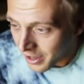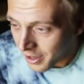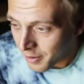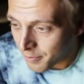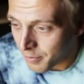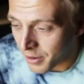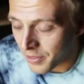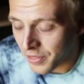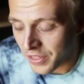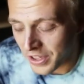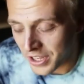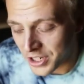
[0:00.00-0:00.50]

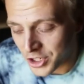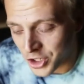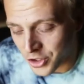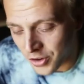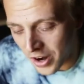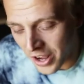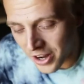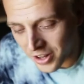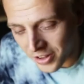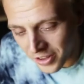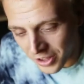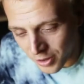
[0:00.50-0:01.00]
But the
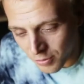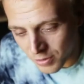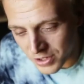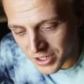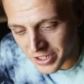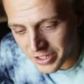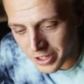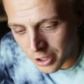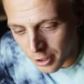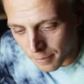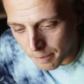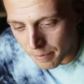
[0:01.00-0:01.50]
adrenaline was
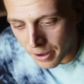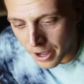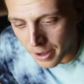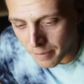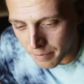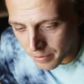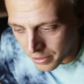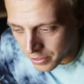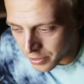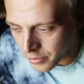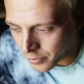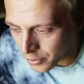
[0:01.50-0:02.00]
still
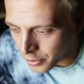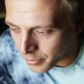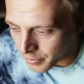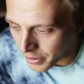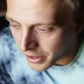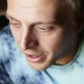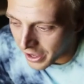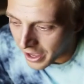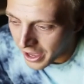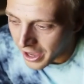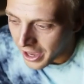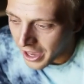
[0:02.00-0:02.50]
pumping through
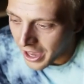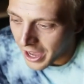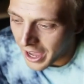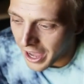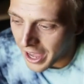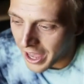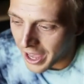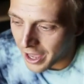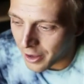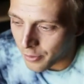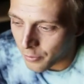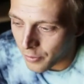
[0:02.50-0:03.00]
me,
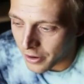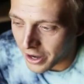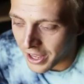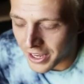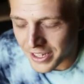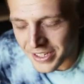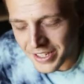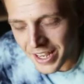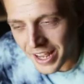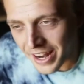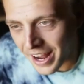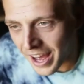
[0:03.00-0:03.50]
and when
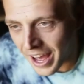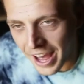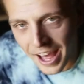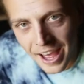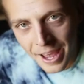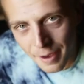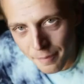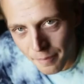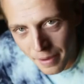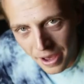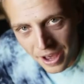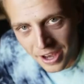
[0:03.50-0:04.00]
I said
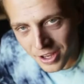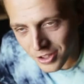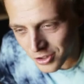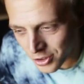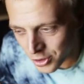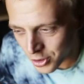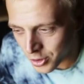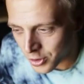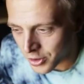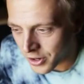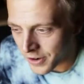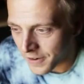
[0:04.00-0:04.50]
hi back
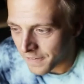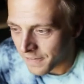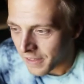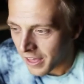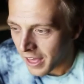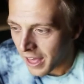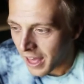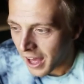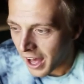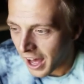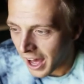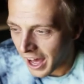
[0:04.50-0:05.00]
to her,
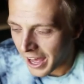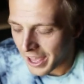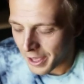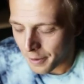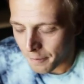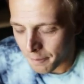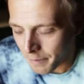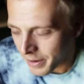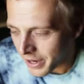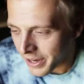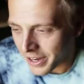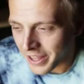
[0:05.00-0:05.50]
I
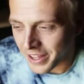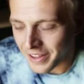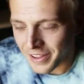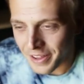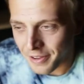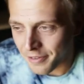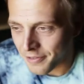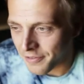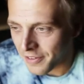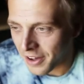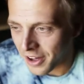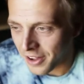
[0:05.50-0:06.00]

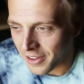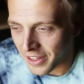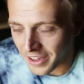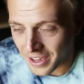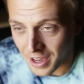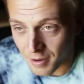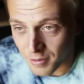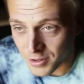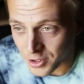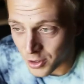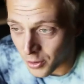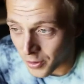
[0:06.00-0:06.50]
immediately felt like
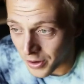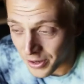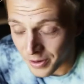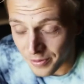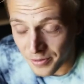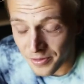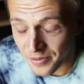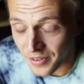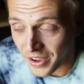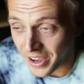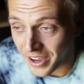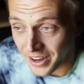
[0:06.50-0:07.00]
I was going to
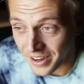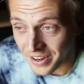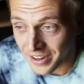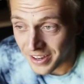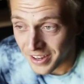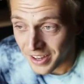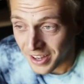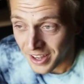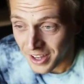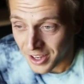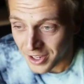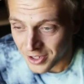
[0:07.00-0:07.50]
faint.
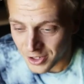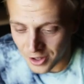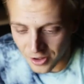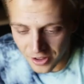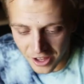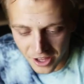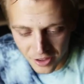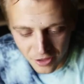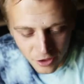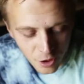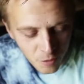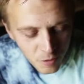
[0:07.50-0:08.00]
So
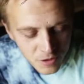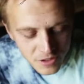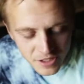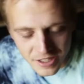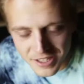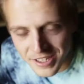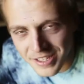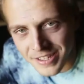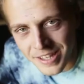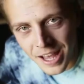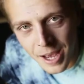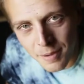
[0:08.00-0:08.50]
like there was
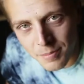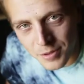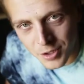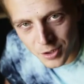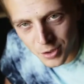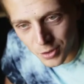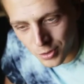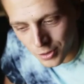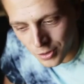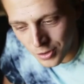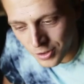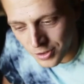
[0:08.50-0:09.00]
a step
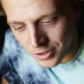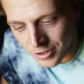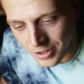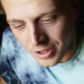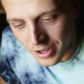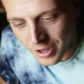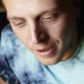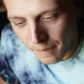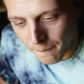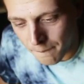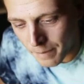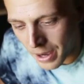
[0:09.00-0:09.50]
stool
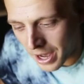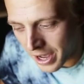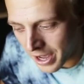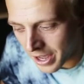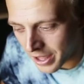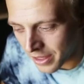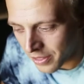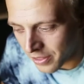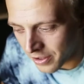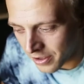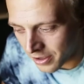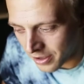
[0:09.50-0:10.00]

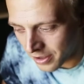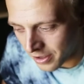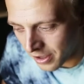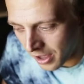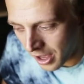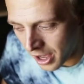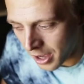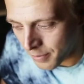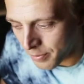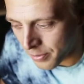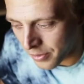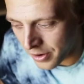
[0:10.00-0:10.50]
by the
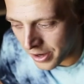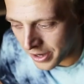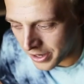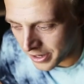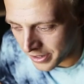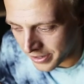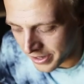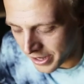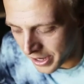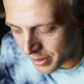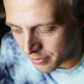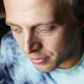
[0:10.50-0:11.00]

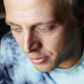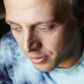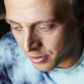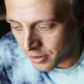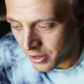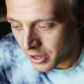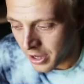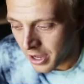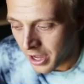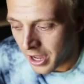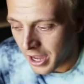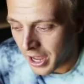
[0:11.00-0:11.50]
operating
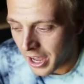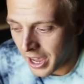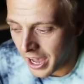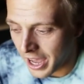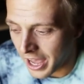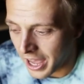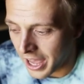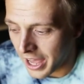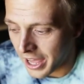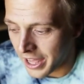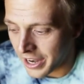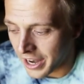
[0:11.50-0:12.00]
table,
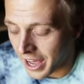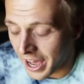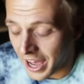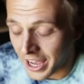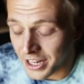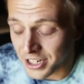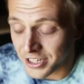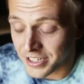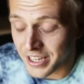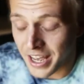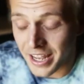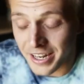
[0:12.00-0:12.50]
and
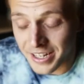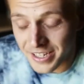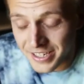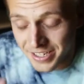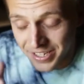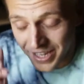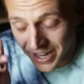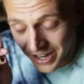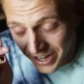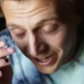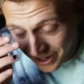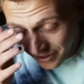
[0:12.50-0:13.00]
I just had to
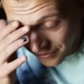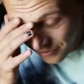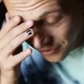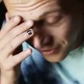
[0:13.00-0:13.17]
sit in it